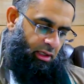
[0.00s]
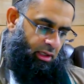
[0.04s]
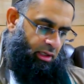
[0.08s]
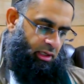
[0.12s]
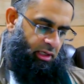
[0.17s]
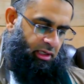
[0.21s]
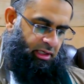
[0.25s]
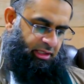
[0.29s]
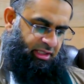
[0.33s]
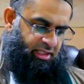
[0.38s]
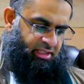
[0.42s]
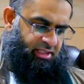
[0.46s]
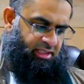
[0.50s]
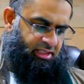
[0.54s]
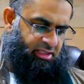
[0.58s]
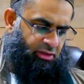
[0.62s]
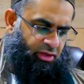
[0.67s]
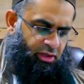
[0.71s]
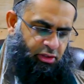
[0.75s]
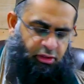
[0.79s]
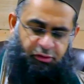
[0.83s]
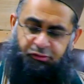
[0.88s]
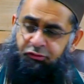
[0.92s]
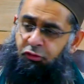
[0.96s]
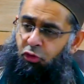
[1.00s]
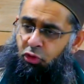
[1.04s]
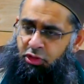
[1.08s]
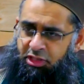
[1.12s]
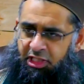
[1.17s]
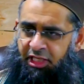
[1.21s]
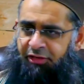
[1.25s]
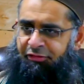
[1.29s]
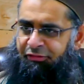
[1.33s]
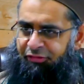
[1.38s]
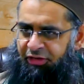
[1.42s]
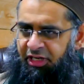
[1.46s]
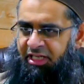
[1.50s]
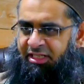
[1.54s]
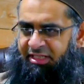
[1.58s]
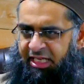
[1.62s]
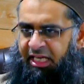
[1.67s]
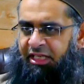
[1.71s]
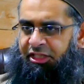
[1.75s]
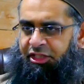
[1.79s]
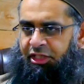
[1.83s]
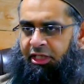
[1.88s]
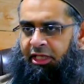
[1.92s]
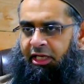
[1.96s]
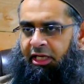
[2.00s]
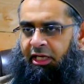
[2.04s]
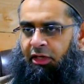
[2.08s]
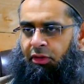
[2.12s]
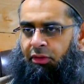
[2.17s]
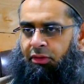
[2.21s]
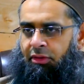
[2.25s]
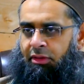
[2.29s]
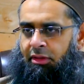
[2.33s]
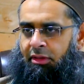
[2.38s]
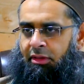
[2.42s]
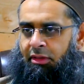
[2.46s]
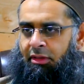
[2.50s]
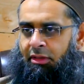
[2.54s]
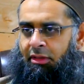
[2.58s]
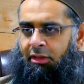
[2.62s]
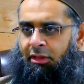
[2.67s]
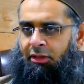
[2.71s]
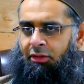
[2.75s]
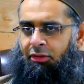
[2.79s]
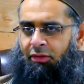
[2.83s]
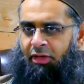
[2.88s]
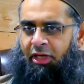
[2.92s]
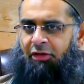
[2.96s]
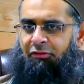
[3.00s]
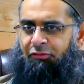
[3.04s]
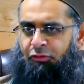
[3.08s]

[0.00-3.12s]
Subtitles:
this is around the 41st Hijri now, right?